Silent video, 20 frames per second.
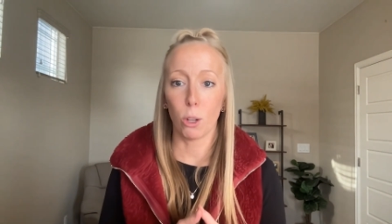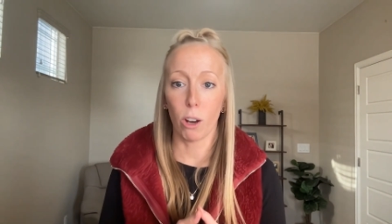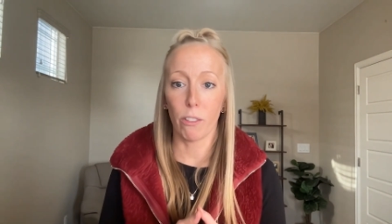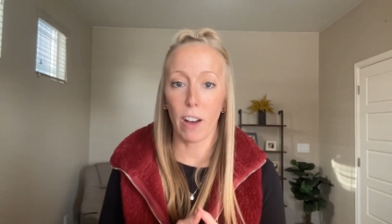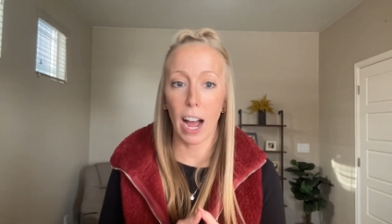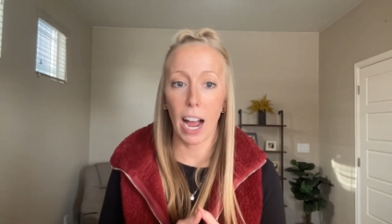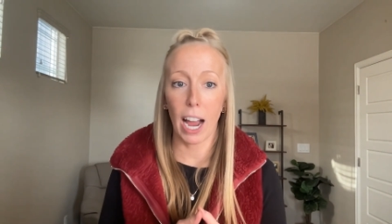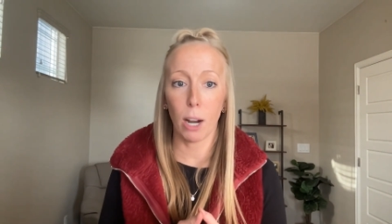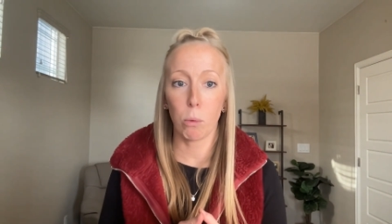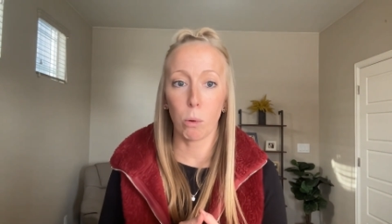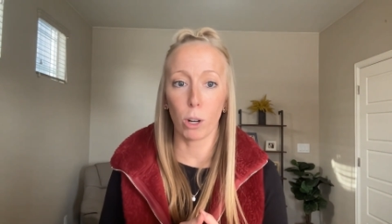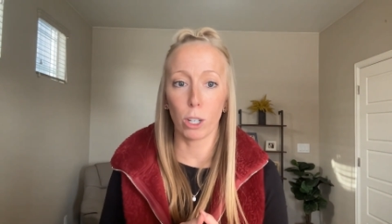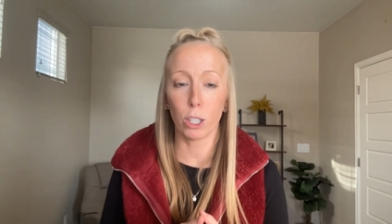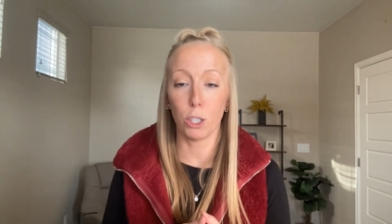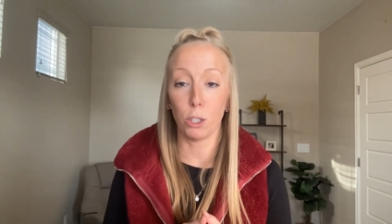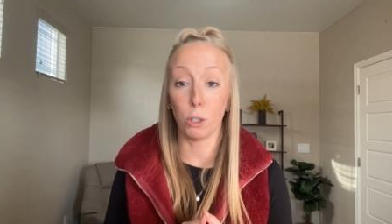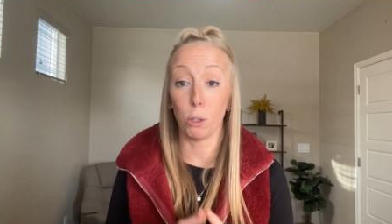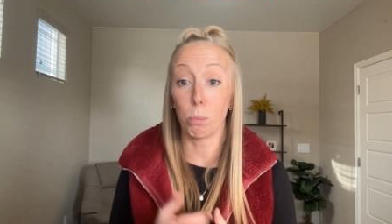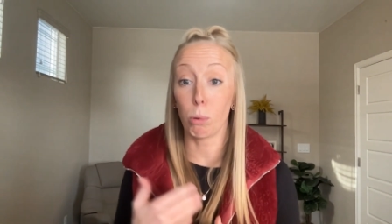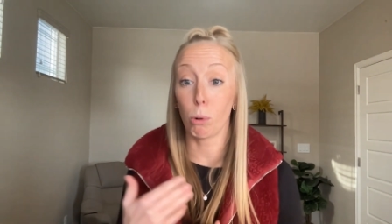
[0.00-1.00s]
So if I
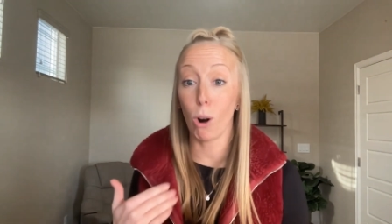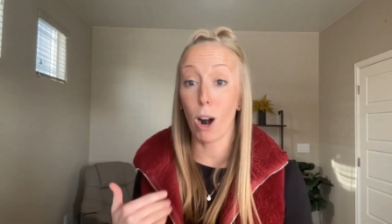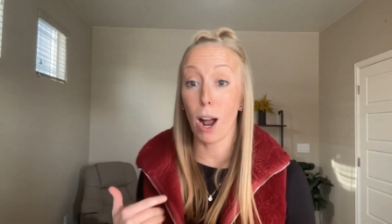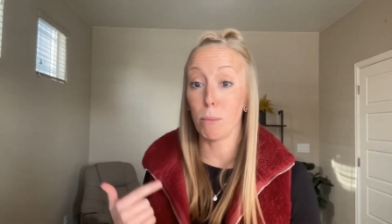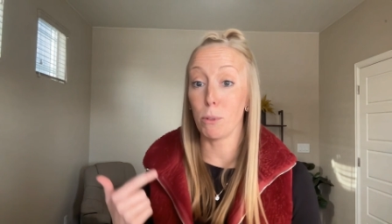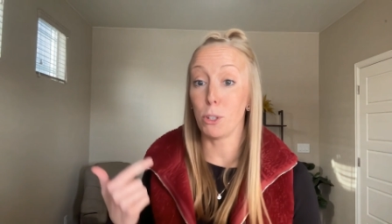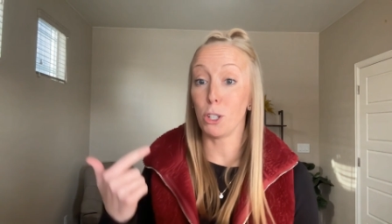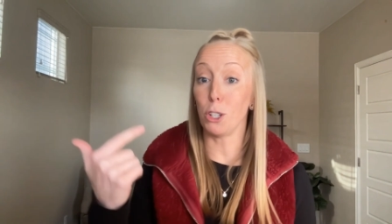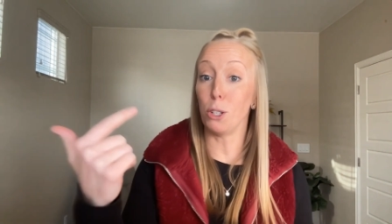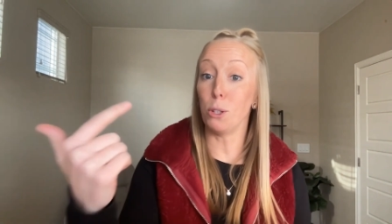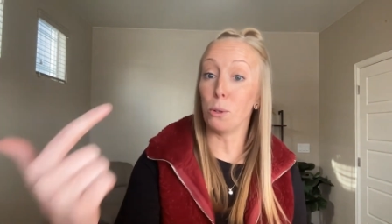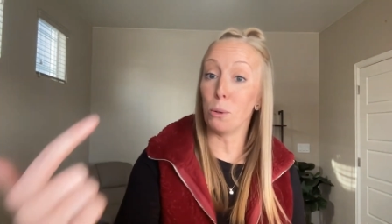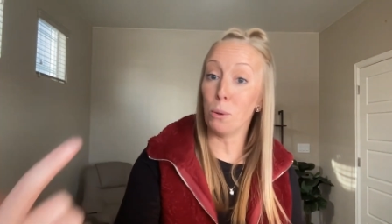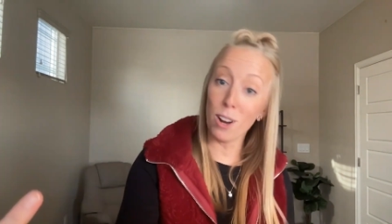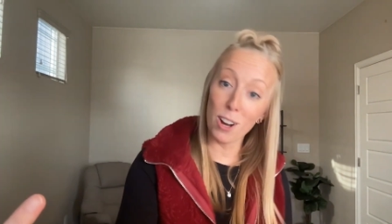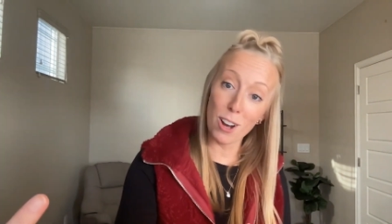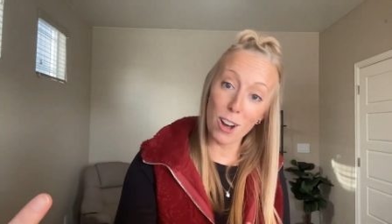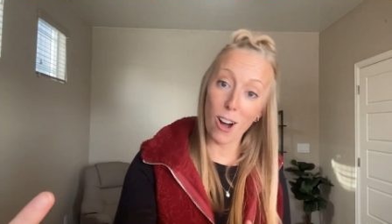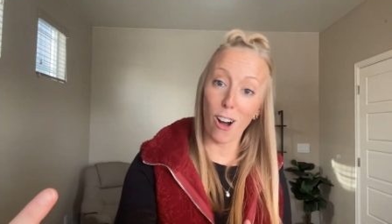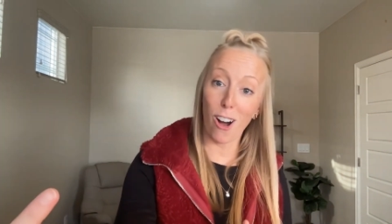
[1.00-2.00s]
were to prompt
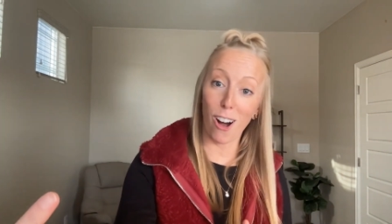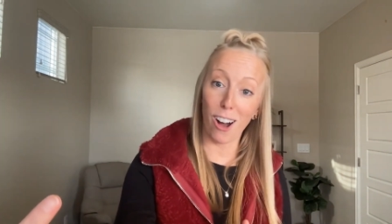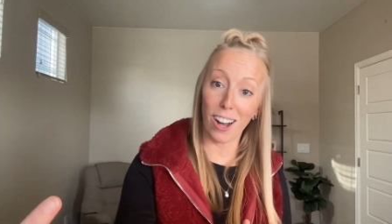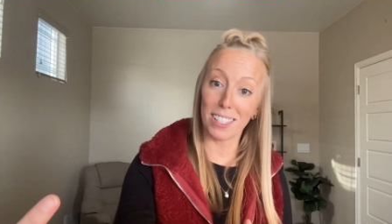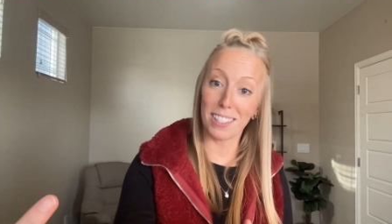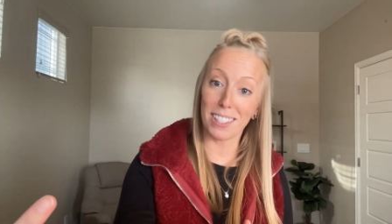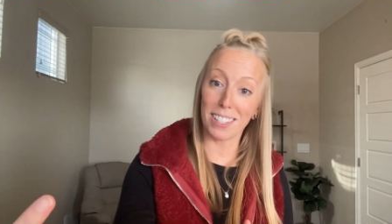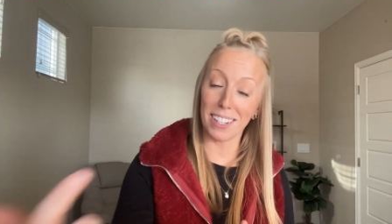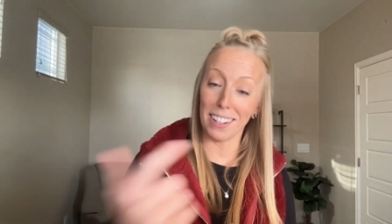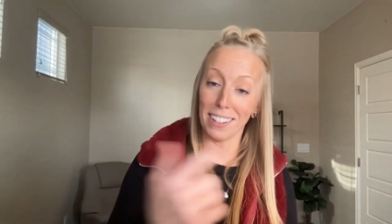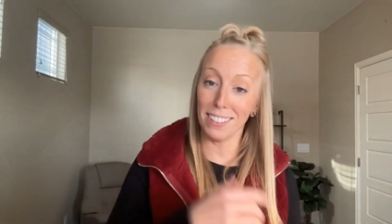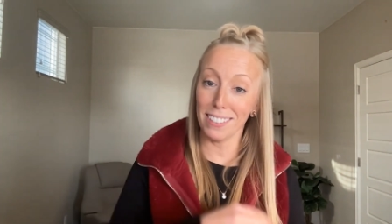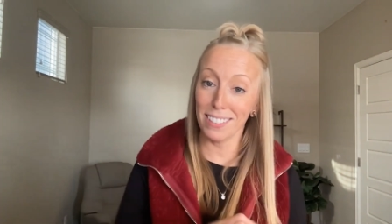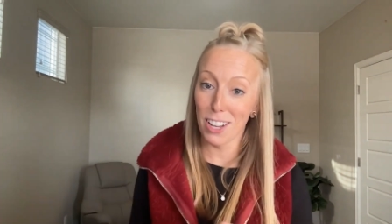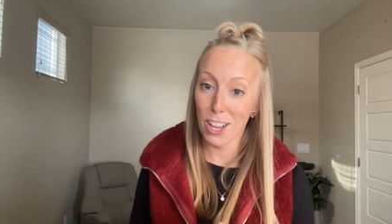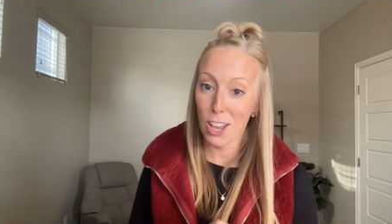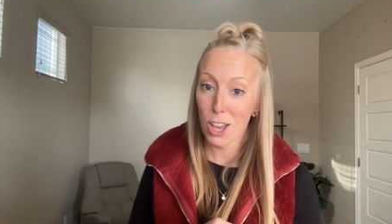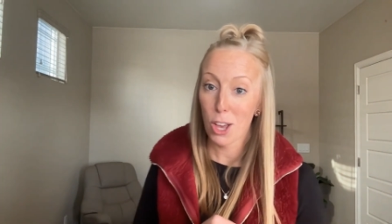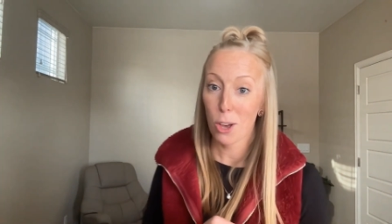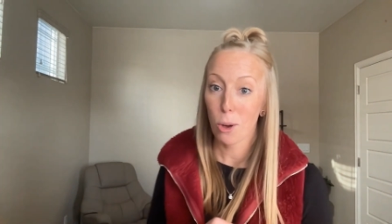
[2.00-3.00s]
you,
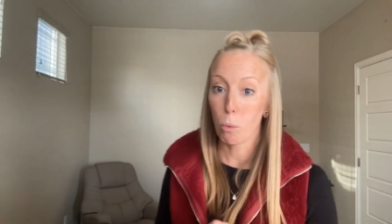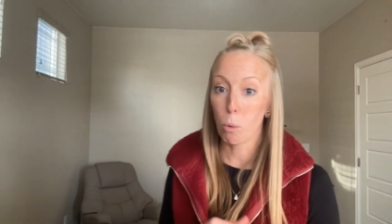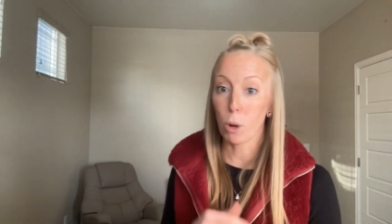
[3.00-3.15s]
Austin,